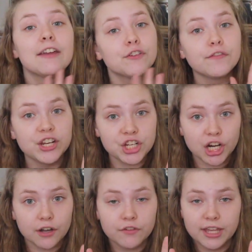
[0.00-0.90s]
If you're
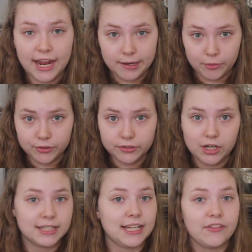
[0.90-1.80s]
vegetarian for the animals,
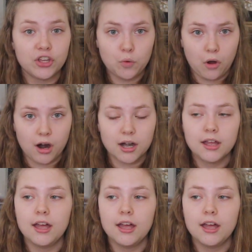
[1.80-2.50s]
not saying that you are.